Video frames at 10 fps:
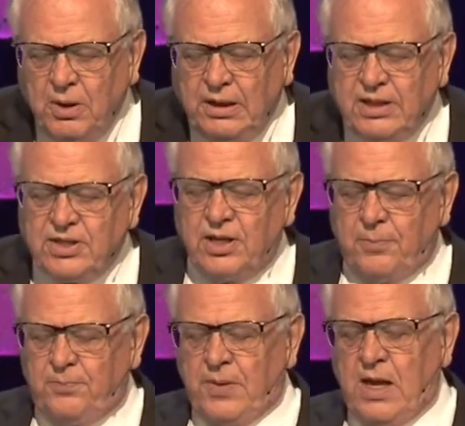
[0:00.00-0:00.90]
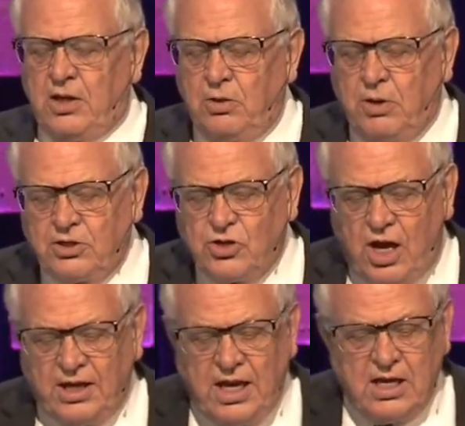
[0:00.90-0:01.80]
Well, listen to what
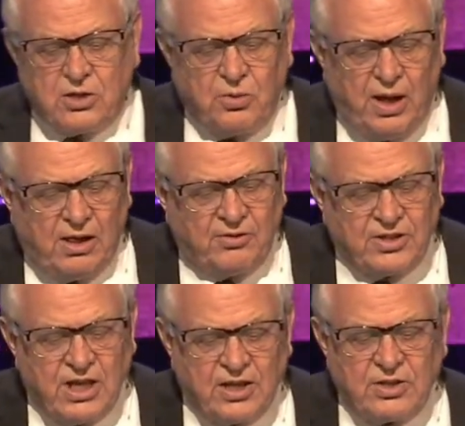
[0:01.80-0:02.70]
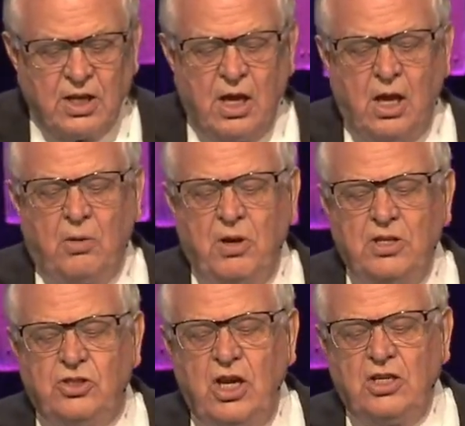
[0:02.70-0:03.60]
John 8 12 says.
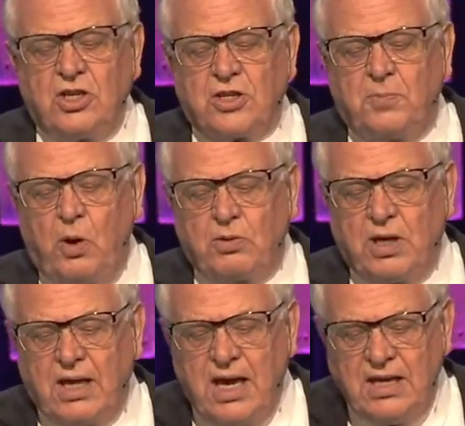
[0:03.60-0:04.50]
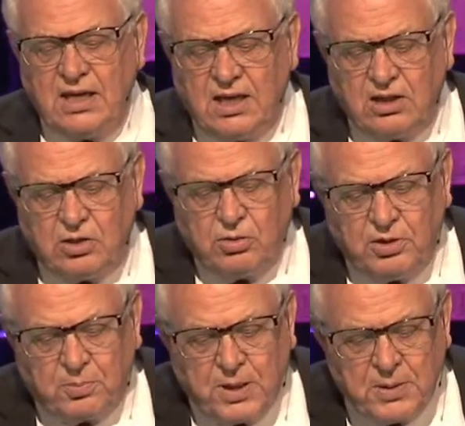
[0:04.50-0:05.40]
When Jesus spoke again into
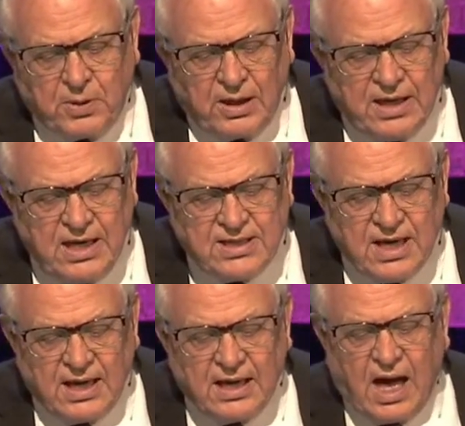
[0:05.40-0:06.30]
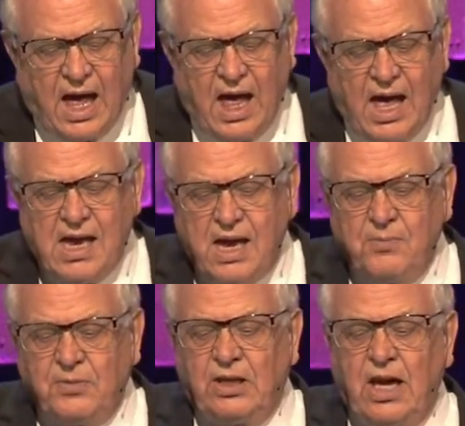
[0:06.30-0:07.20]
the people, he said, I
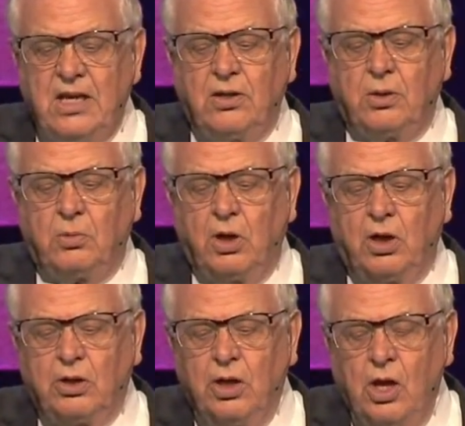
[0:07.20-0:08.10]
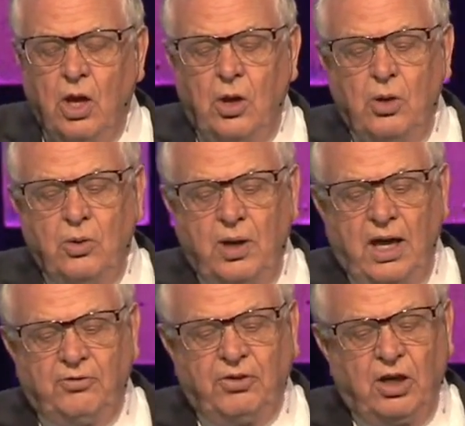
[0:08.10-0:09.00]
am the light of the world.
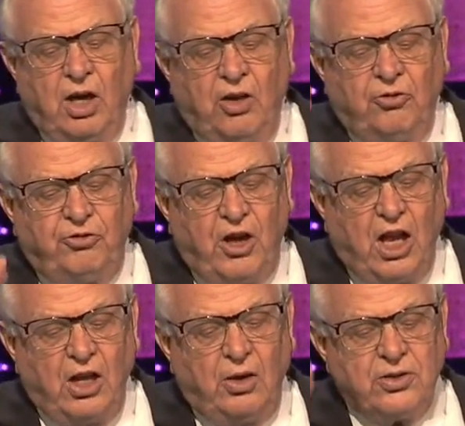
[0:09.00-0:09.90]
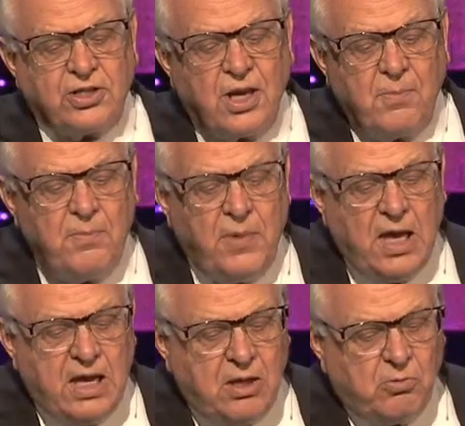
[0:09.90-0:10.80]
Whoever follows
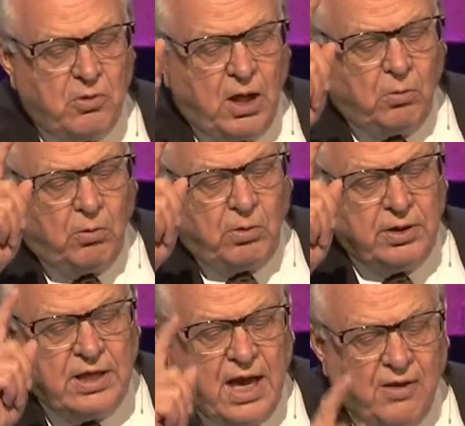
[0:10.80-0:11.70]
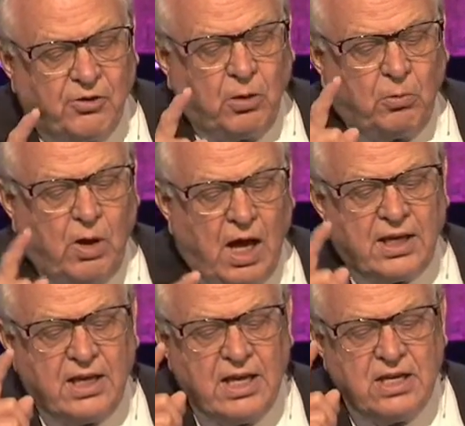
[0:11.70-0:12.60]
me will never
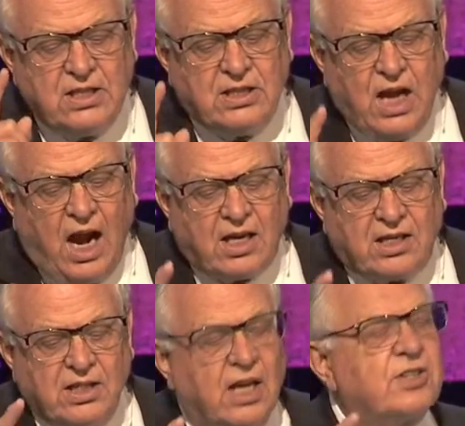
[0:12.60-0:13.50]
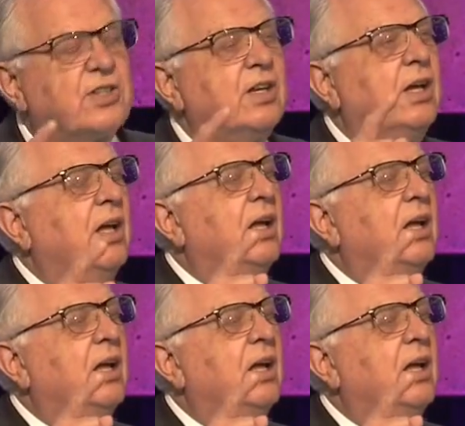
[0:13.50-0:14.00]
walk in darkness,